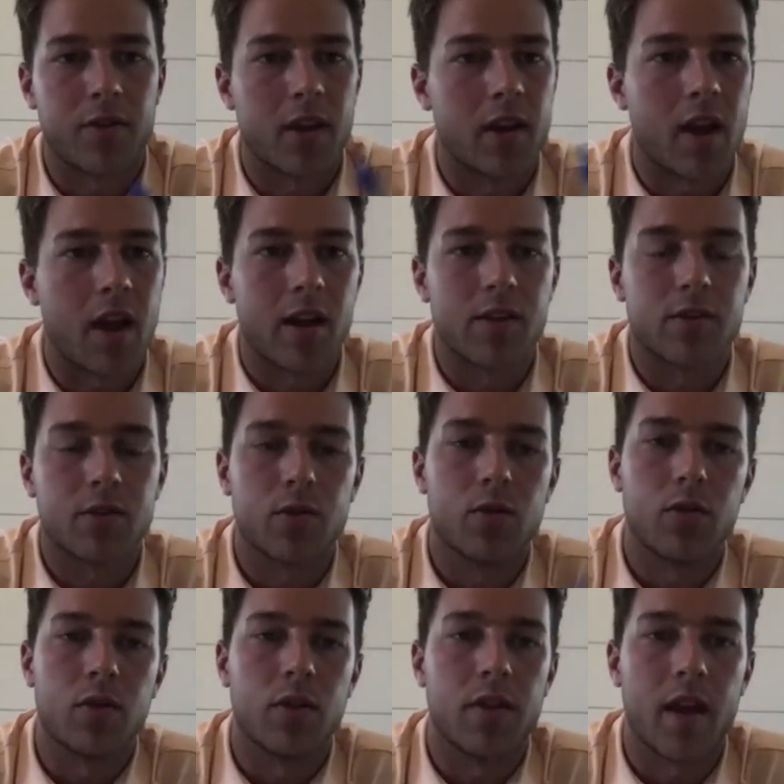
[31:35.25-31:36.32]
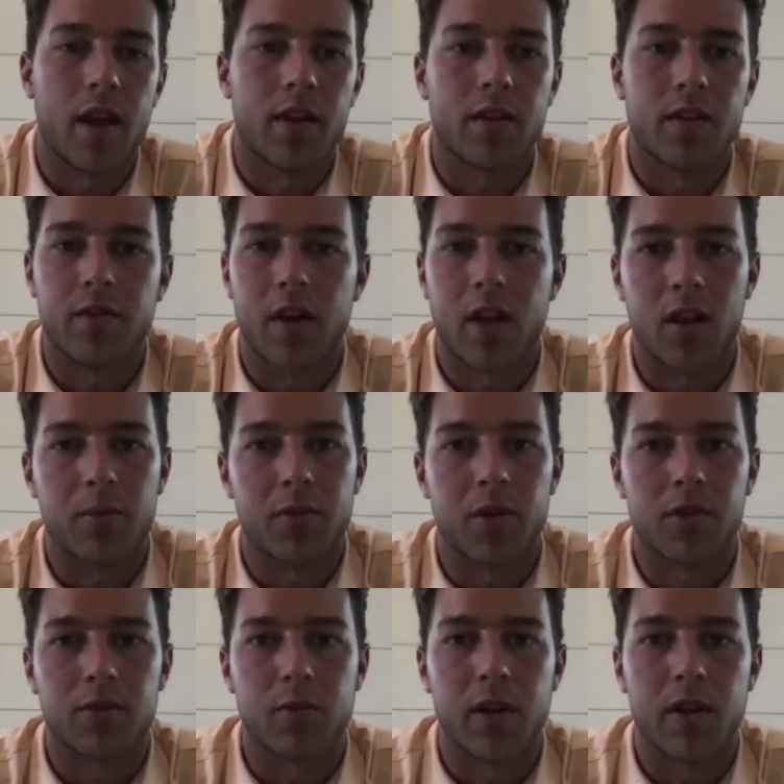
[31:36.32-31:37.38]
in high school and then develop
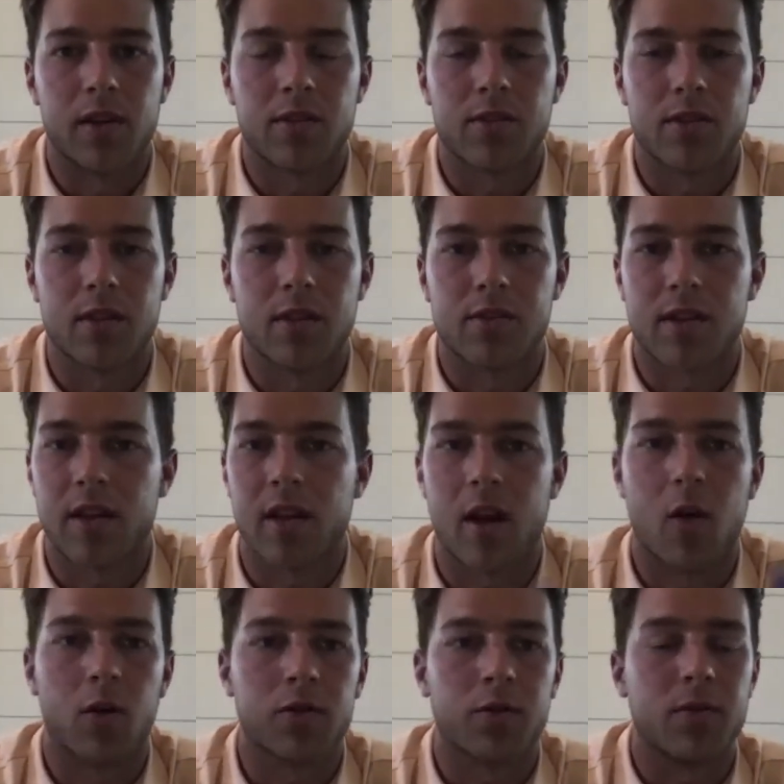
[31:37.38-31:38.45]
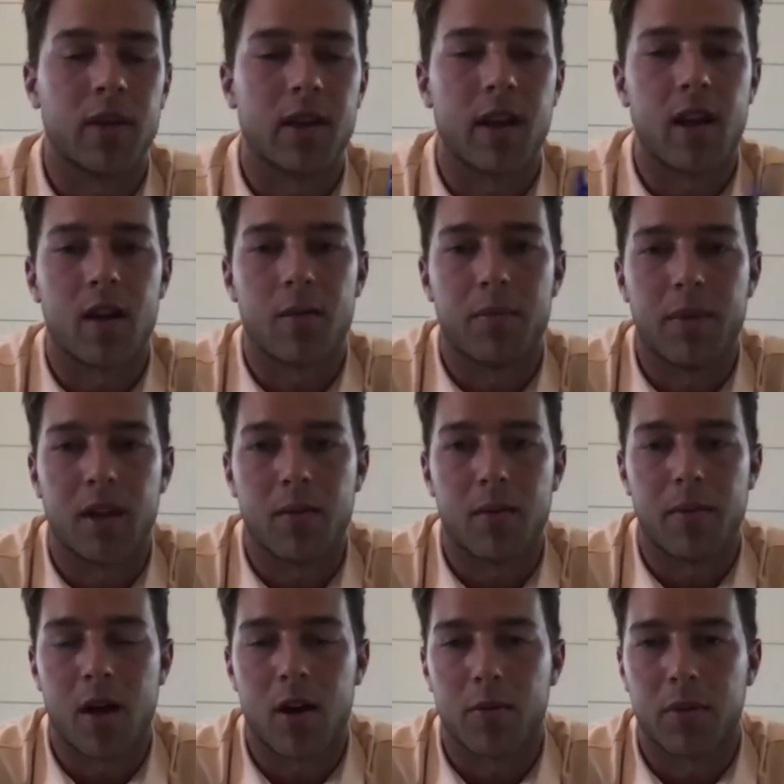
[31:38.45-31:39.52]
those weaknesses to ultimately be a
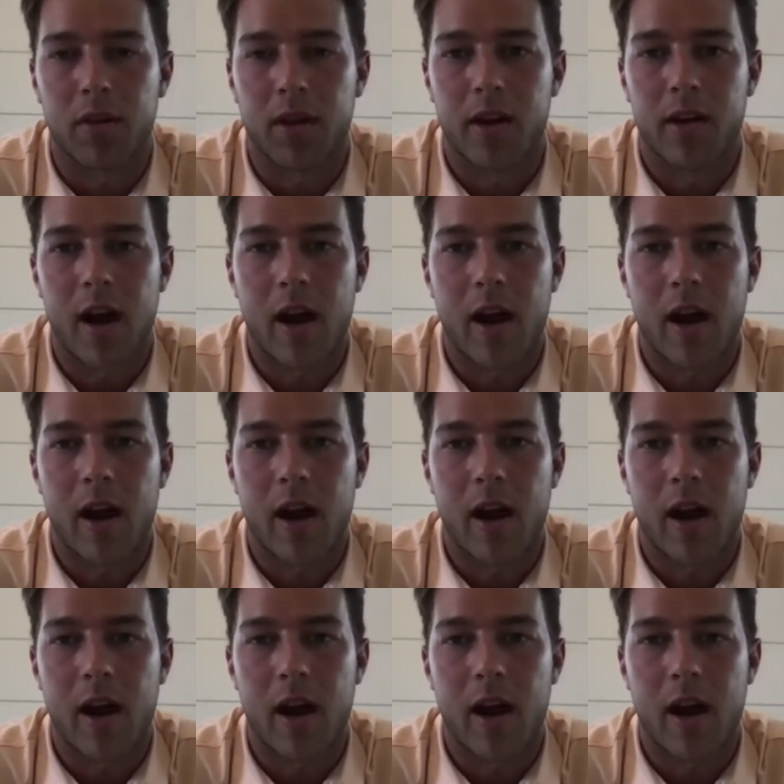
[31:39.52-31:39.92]
better player?